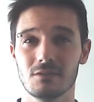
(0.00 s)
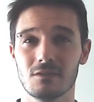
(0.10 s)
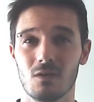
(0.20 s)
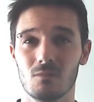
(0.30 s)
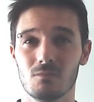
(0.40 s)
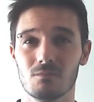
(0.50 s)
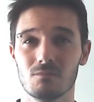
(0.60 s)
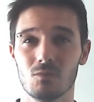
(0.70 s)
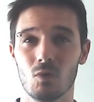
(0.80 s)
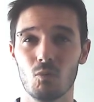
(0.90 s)
So
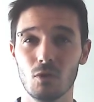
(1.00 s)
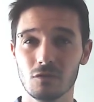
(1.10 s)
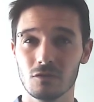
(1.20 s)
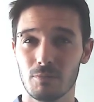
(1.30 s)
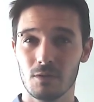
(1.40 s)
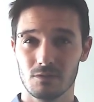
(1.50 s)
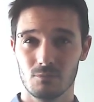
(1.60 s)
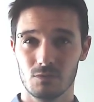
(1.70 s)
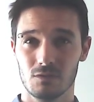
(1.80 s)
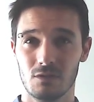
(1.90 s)
the worst
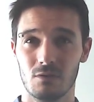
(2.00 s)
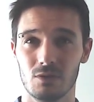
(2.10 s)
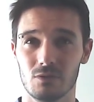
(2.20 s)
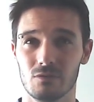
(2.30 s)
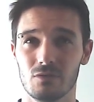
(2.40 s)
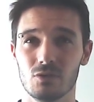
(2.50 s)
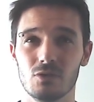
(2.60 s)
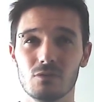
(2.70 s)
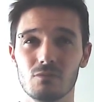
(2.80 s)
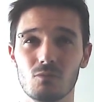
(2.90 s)
possible scenario for
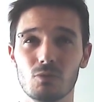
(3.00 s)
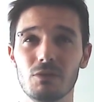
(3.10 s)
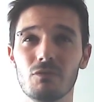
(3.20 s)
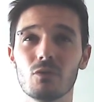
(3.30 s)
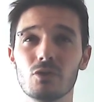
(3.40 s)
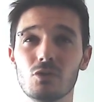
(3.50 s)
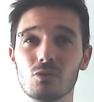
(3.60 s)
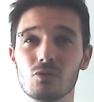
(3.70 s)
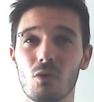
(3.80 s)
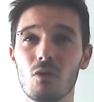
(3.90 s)
you would be for
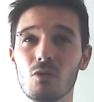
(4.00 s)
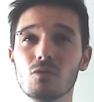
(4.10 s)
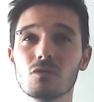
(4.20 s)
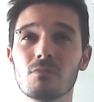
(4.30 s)
you to lose